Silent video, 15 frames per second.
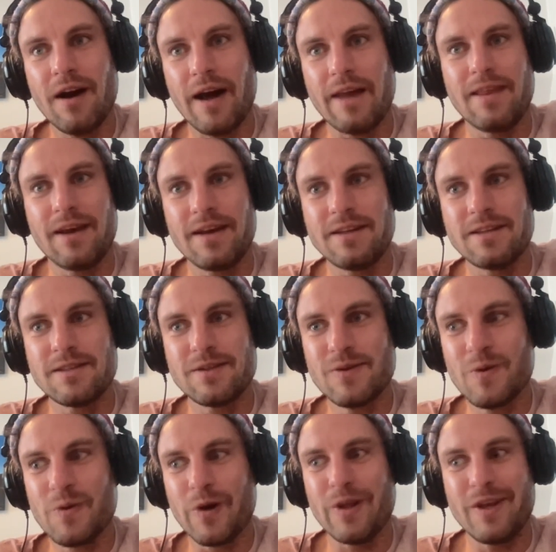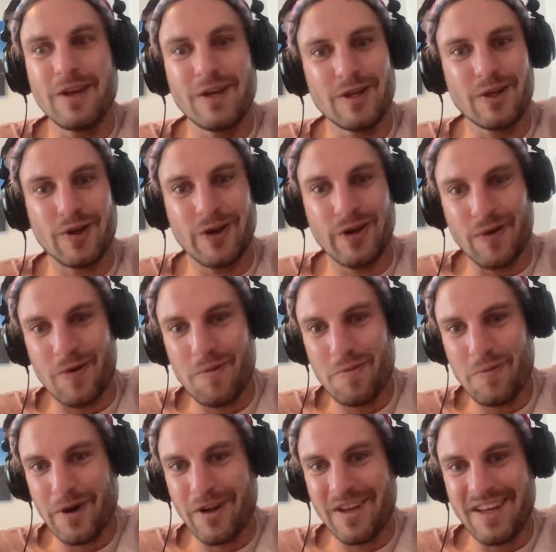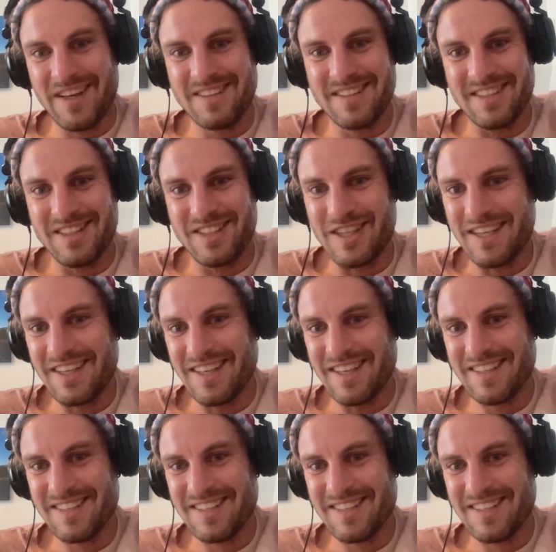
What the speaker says: I think is really your true brilliance and genius.